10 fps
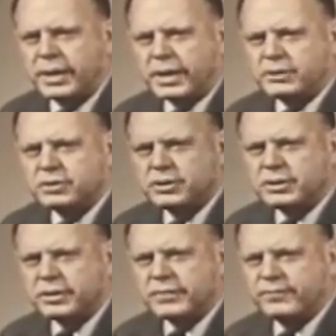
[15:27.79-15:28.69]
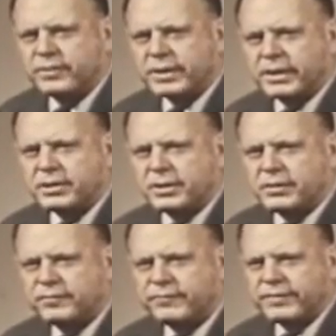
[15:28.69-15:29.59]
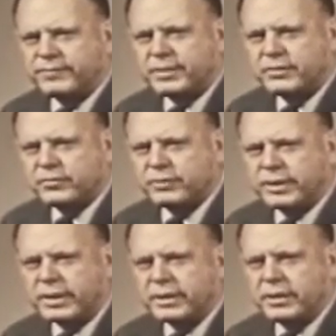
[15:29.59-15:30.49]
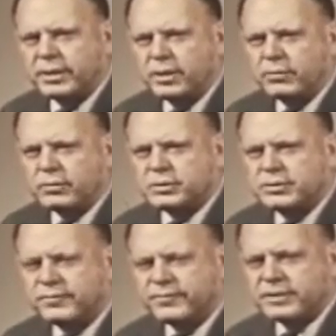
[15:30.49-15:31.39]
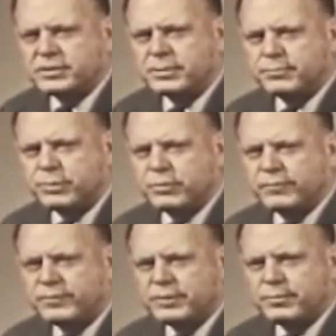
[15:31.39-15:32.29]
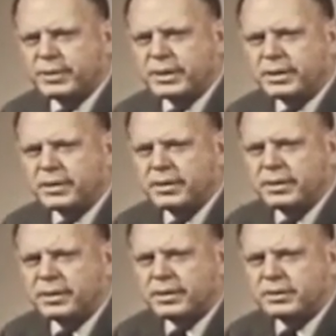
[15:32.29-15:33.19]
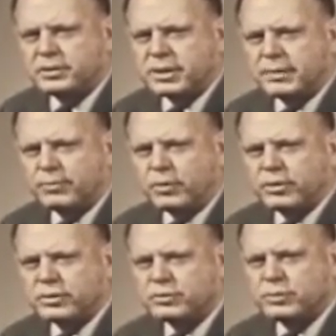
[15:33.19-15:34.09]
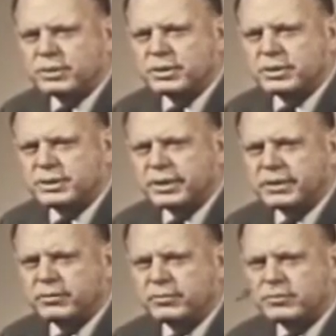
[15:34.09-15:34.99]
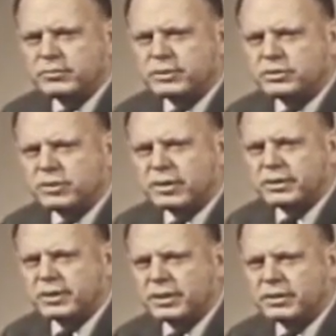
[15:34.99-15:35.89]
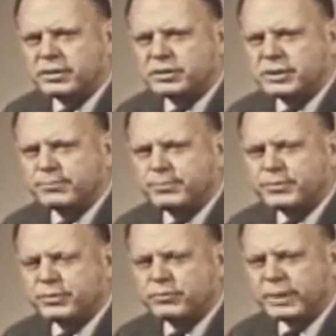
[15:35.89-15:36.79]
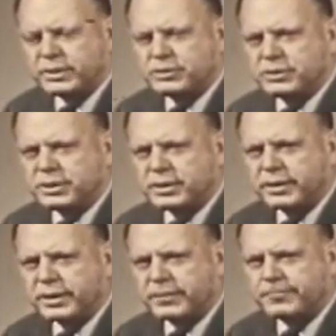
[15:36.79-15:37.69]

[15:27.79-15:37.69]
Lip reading: engineering for 1953 was convincing proof to me that General Motors will continue to enjoy the leadership through engineering.